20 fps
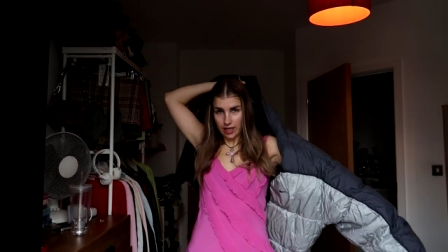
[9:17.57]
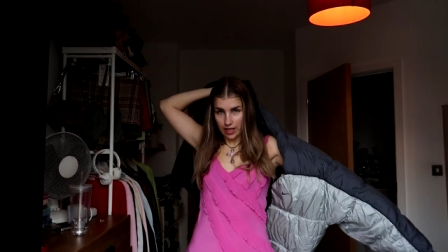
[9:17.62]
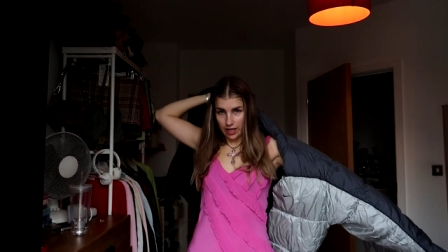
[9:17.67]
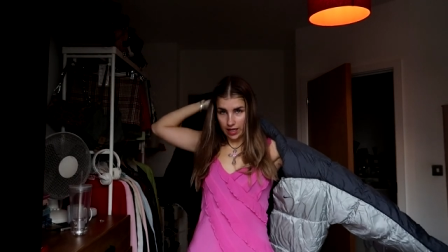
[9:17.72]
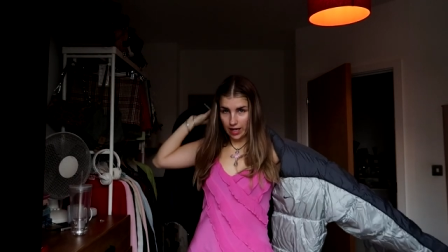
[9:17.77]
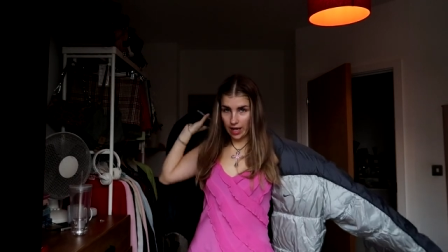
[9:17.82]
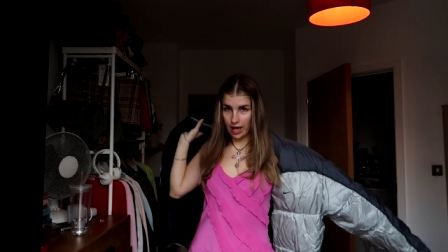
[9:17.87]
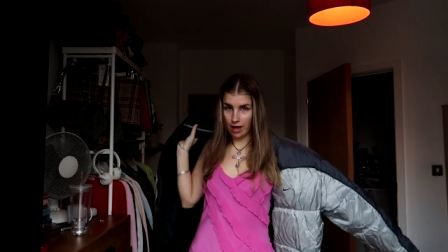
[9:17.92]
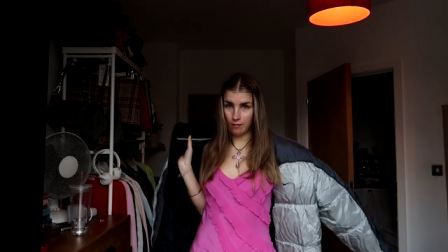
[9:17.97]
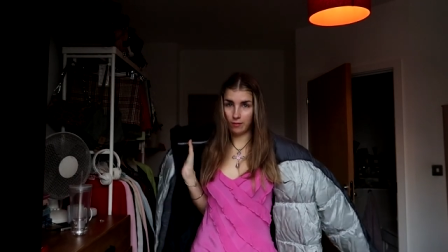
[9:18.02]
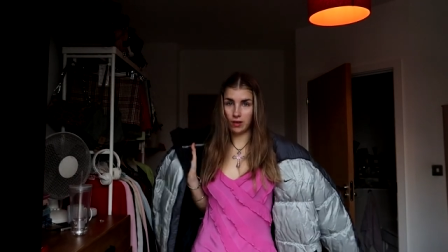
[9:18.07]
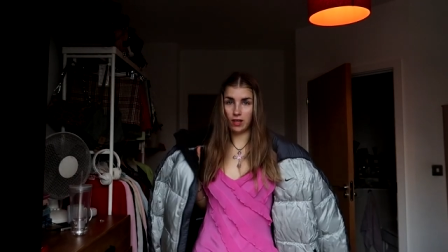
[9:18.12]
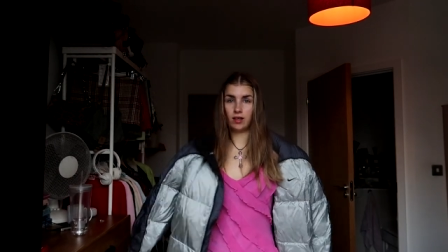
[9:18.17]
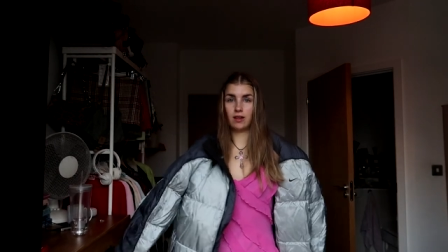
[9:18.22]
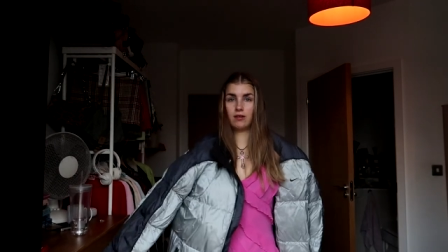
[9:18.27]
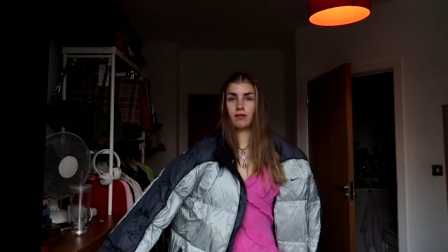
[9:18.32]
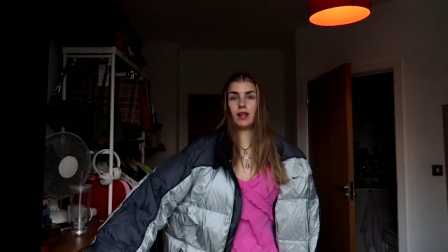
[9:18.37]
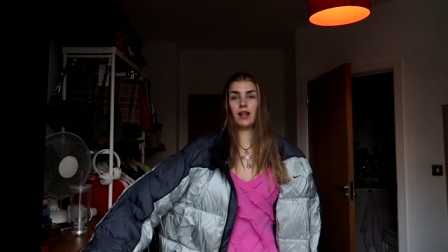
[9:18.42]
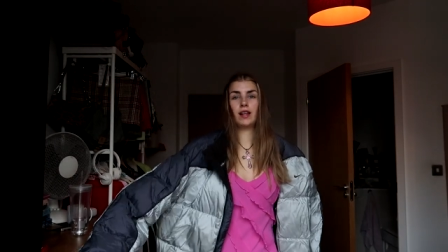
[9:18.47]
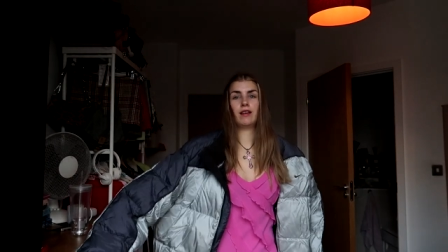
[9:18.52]
And Emma,
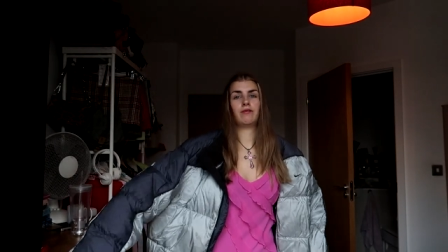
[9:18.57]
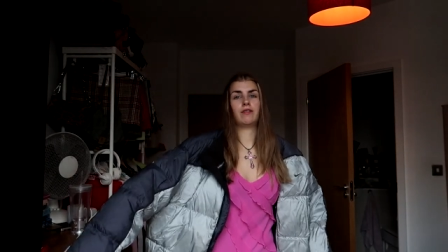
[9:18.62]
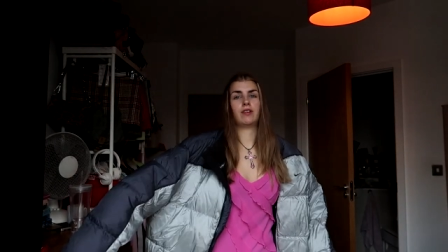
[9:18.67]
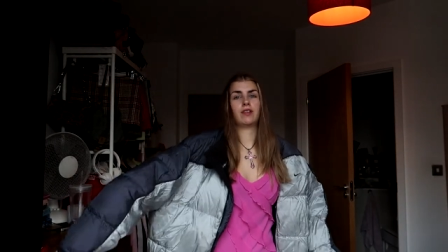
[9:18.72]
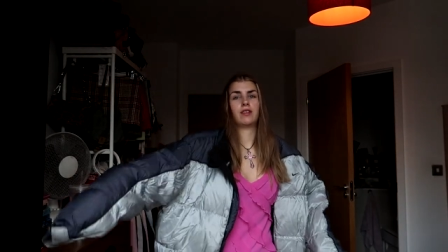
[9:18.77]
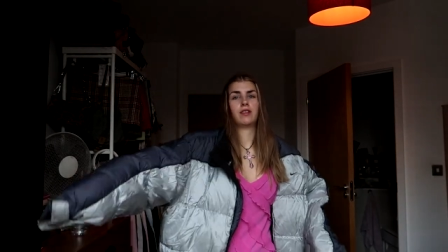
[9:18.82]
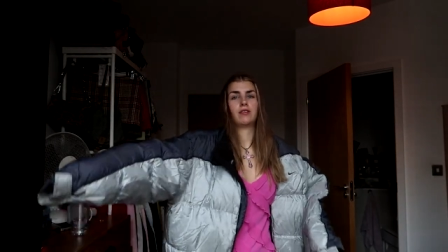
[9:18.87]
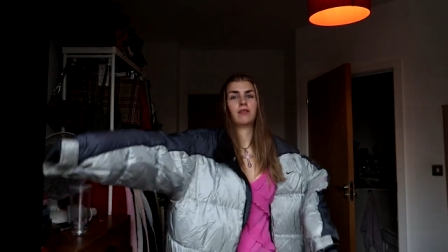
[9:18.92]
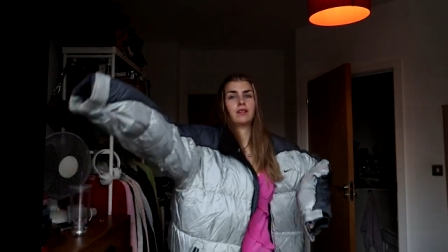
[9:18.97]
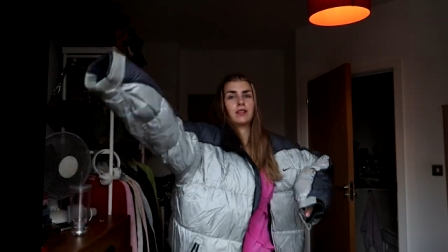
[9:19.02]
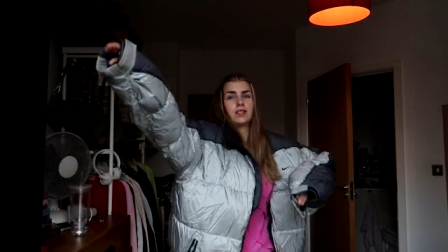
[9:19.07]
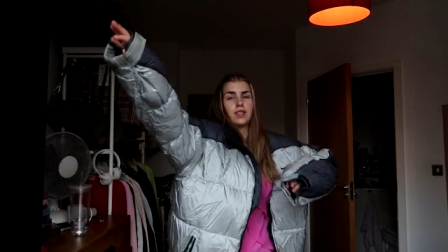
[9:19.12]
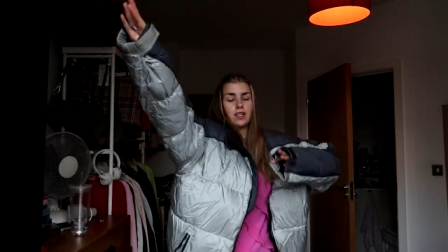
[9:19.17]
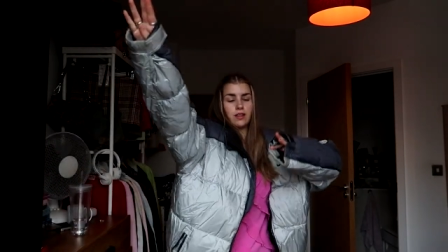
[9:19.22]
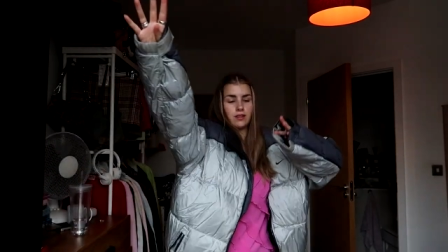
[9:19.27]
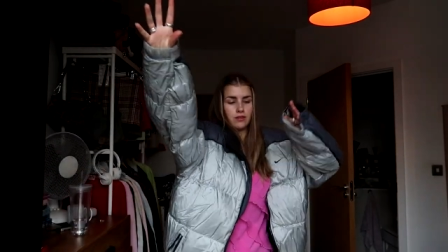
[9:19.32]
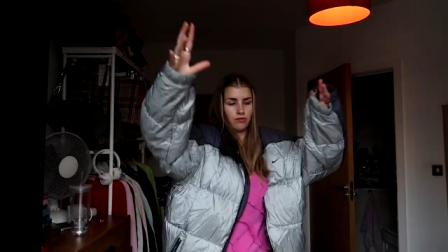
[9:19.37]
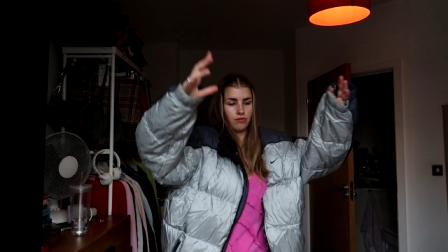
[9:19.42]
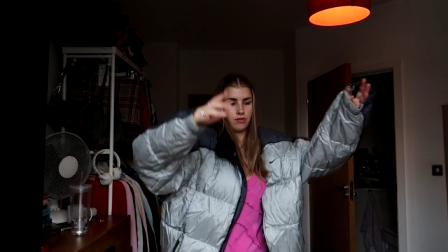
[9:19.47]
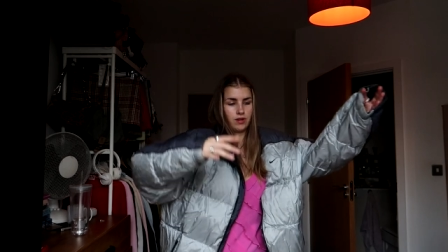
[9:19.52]
who I live with, who is
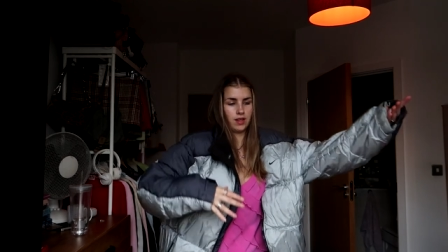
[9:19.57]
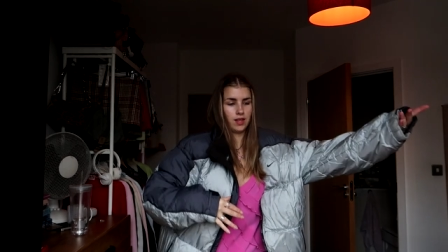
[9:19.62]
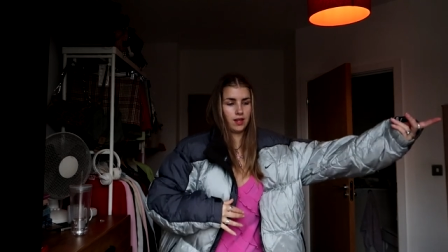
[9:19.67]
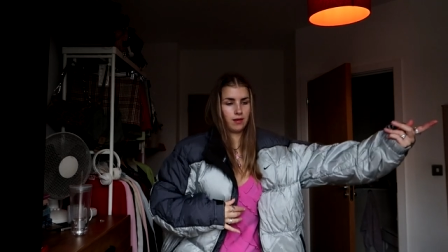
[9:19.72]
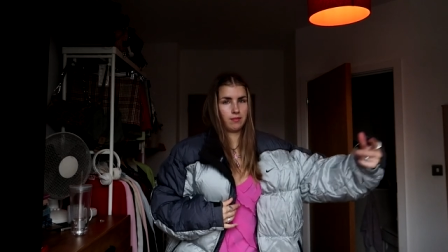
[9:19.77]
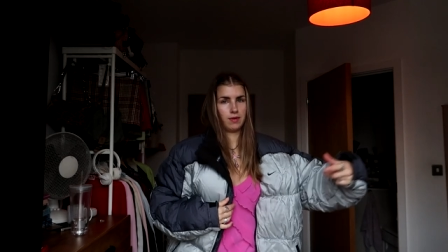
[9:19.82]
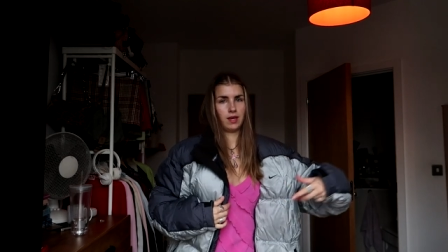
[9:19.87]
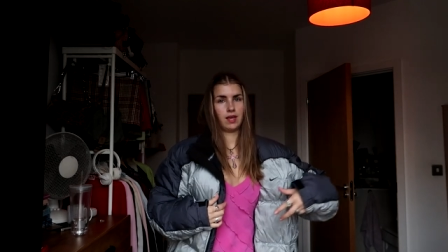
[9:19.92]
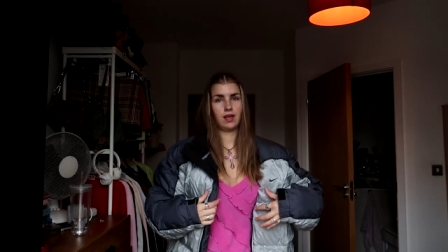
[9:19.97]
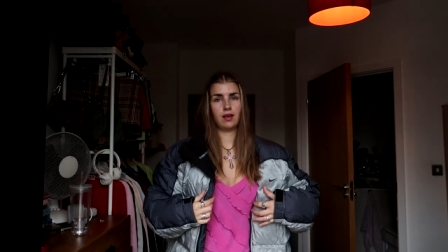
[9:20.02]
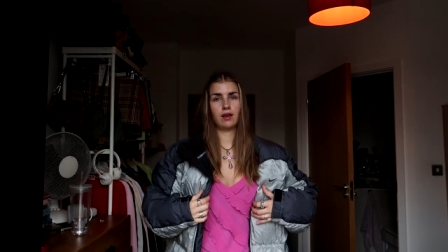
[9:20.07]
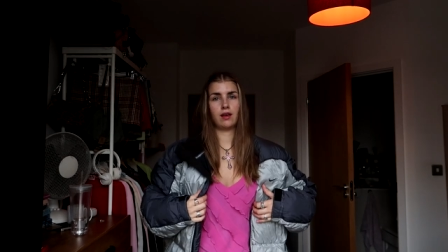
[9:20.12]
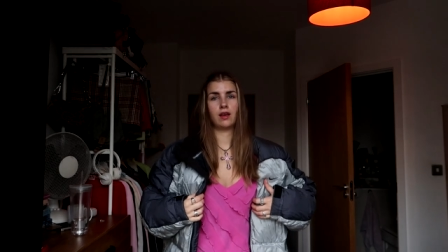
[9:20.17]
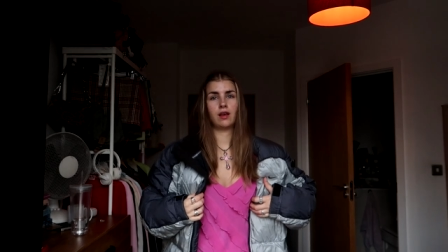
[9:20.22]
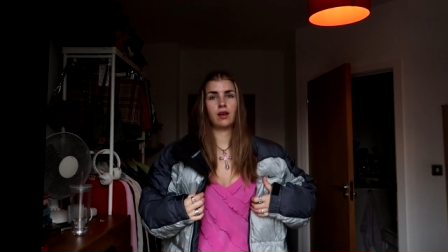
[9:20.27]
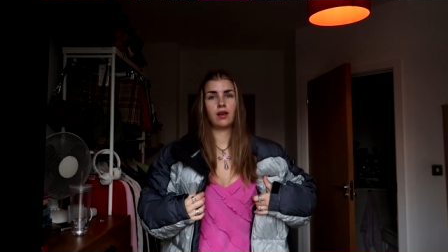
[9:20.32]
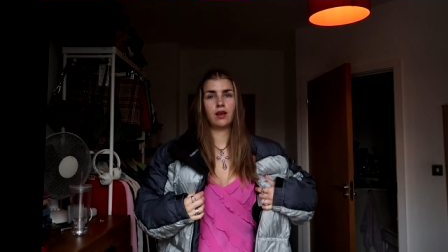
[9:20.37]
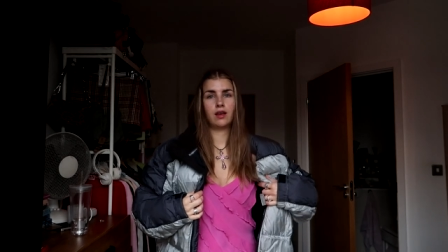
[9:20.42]
like taller than me,